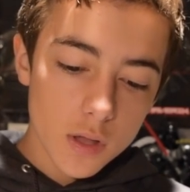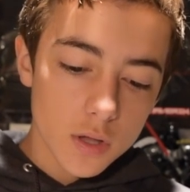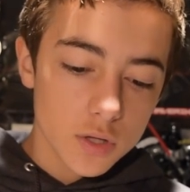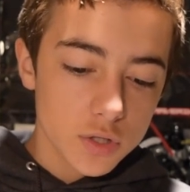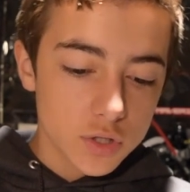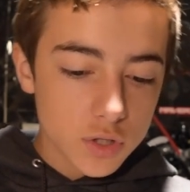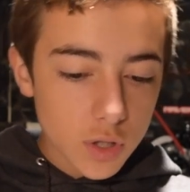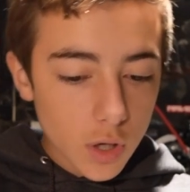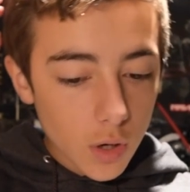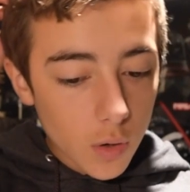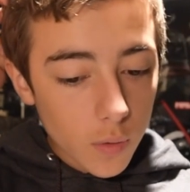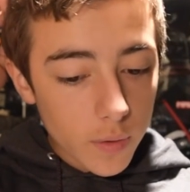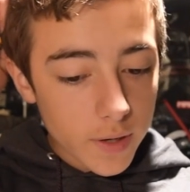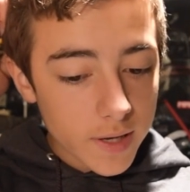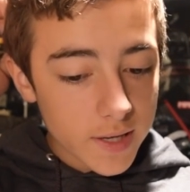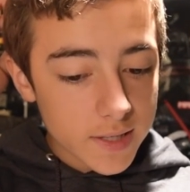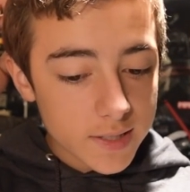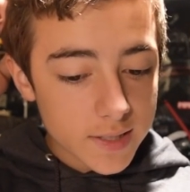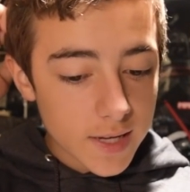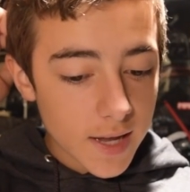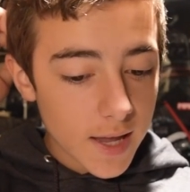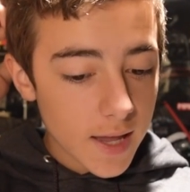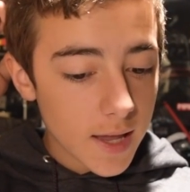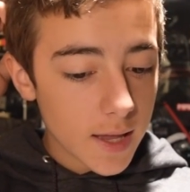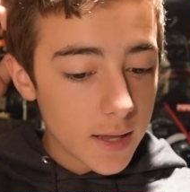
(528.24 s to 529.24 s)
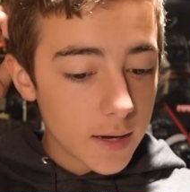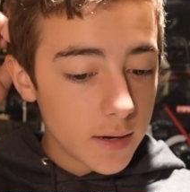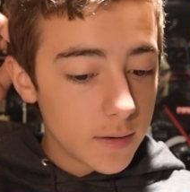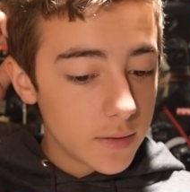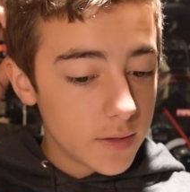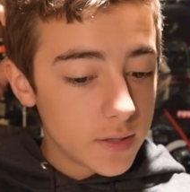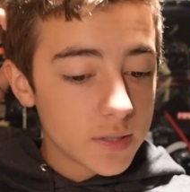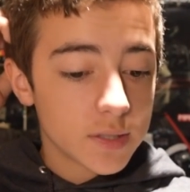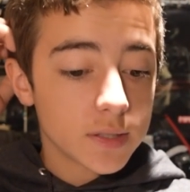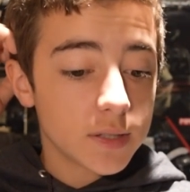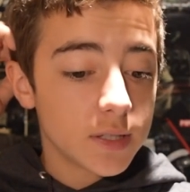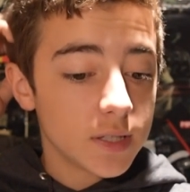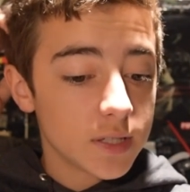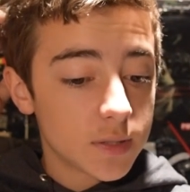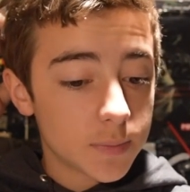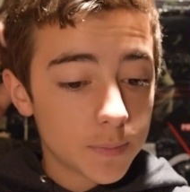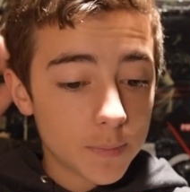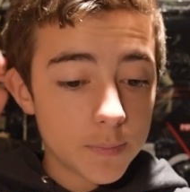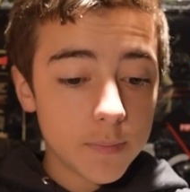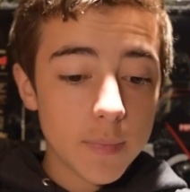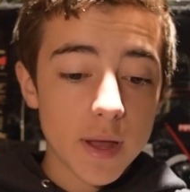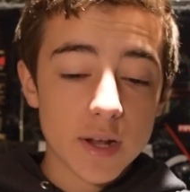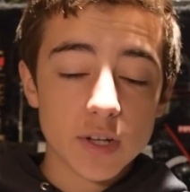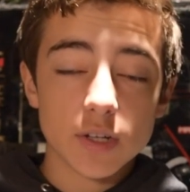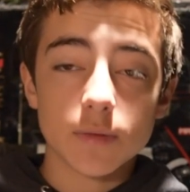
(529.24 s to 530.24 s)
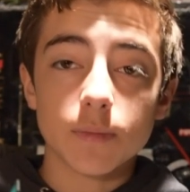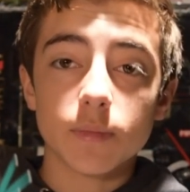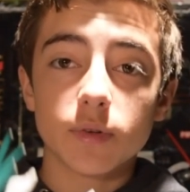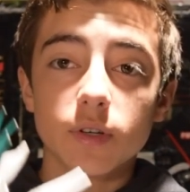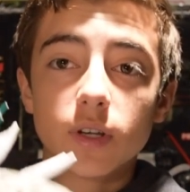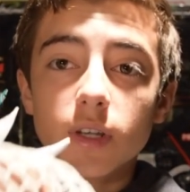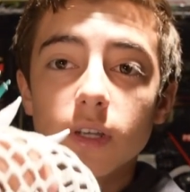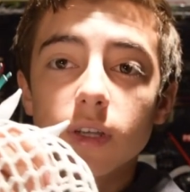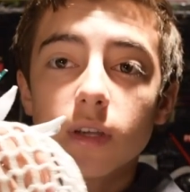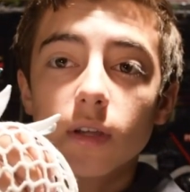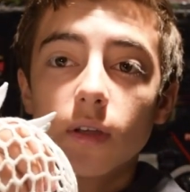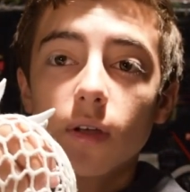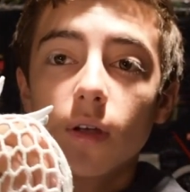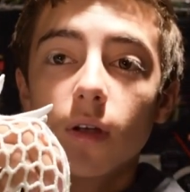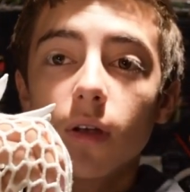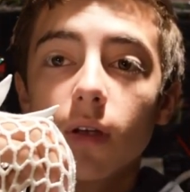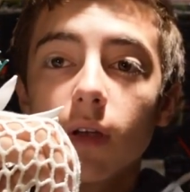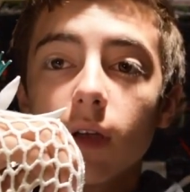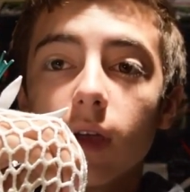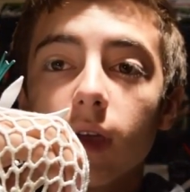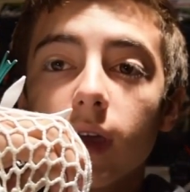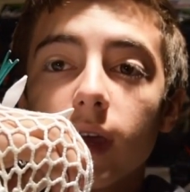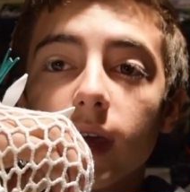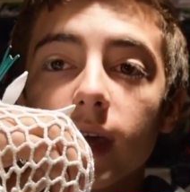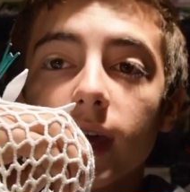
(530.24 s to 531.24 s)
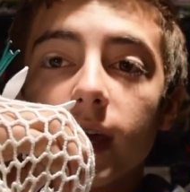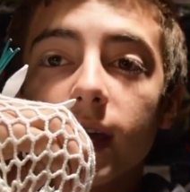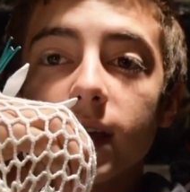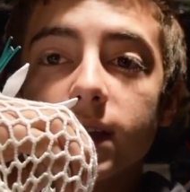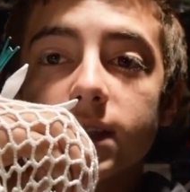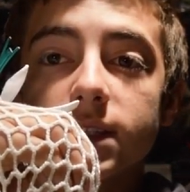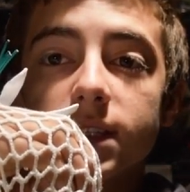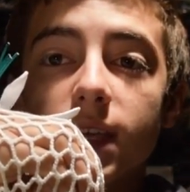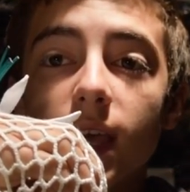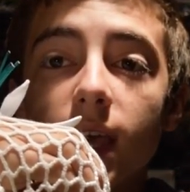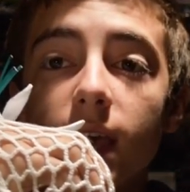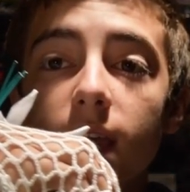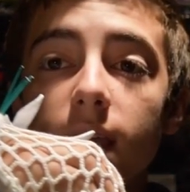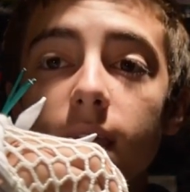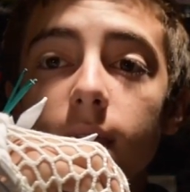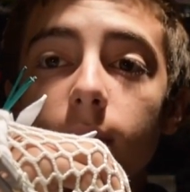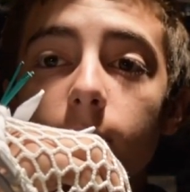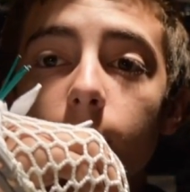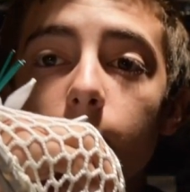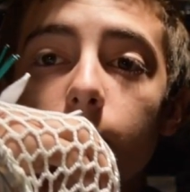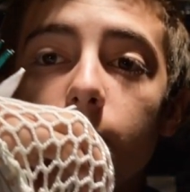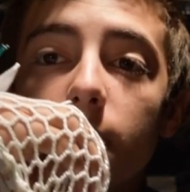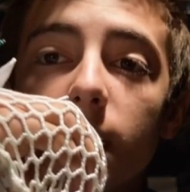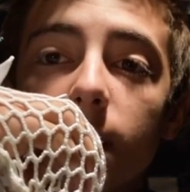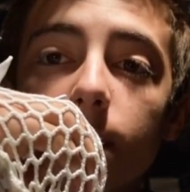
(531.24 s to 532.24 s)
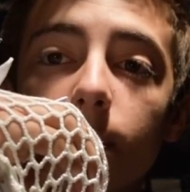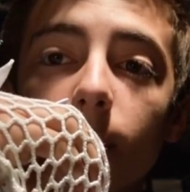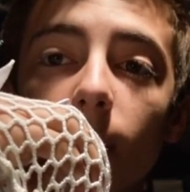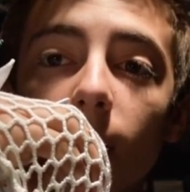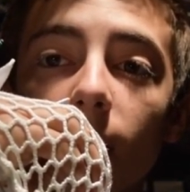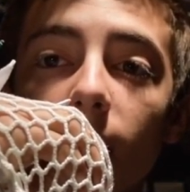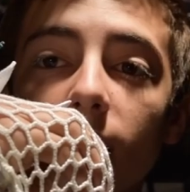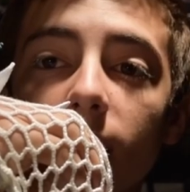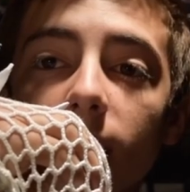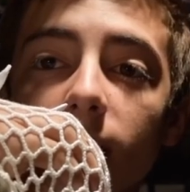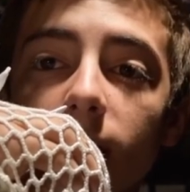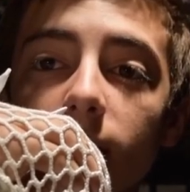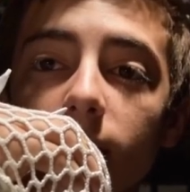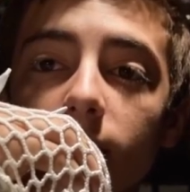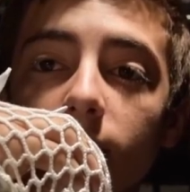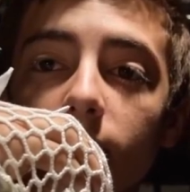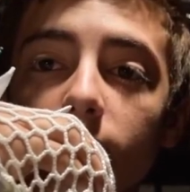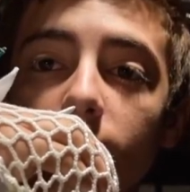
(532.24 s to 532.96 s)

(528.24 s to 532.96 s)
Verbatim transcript: So his head, this mesh in particular, it's a mid pocket.